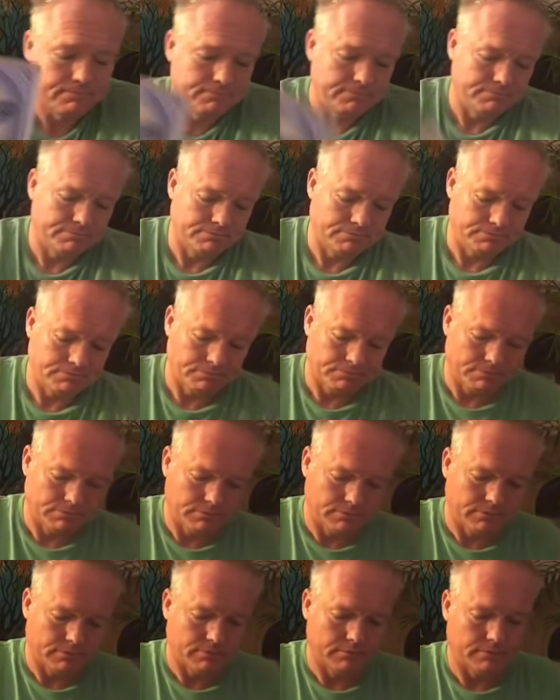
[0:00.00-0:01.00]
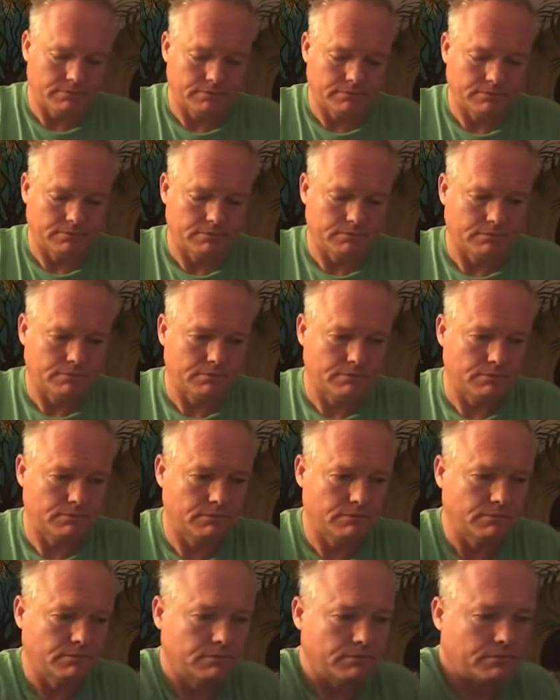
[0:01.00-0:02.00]

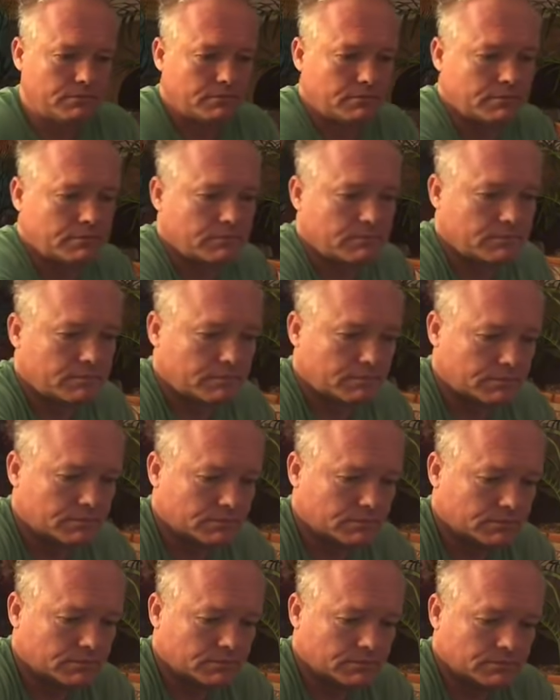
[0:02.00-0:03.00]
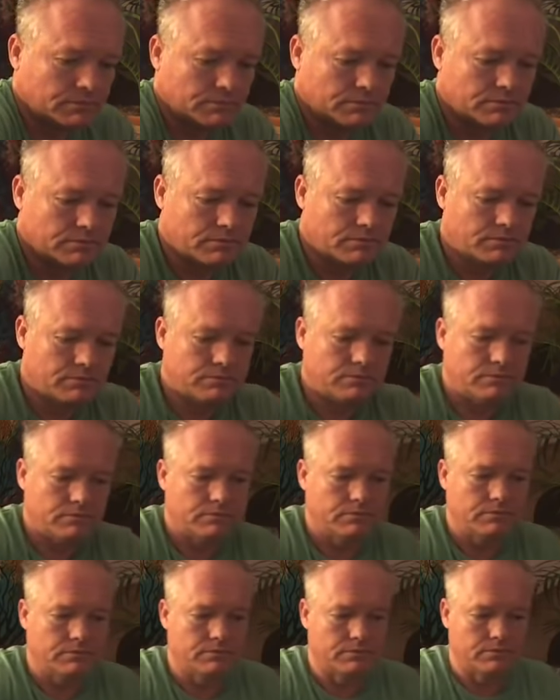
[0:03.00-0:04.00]

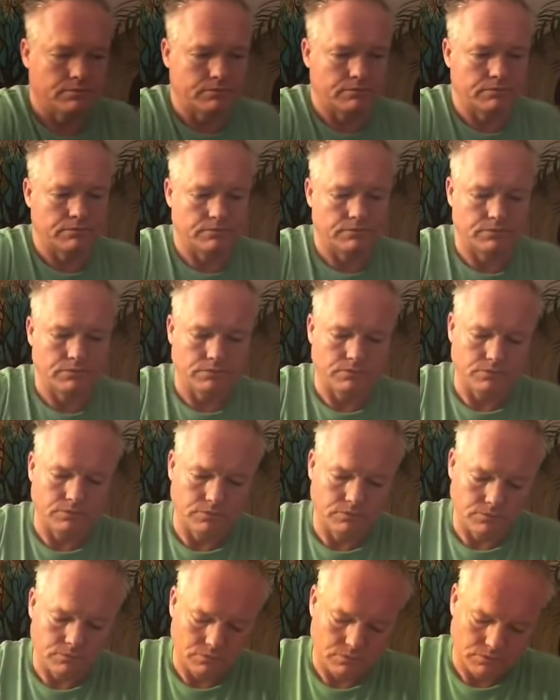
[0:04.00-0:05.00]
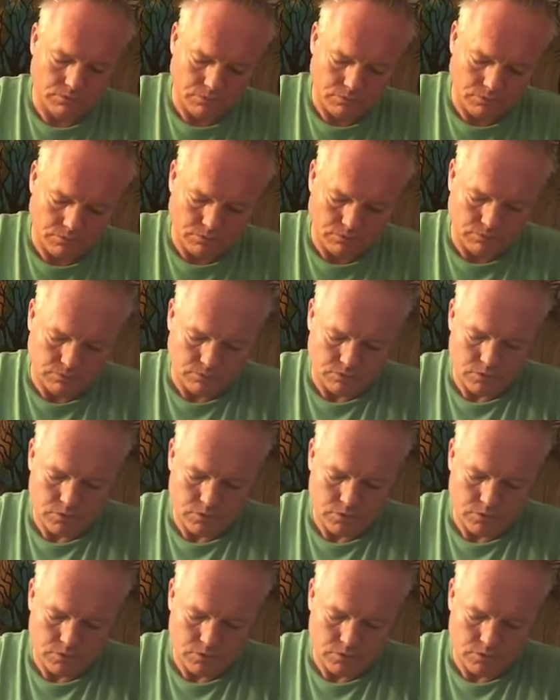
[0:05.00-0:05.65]
[no speech]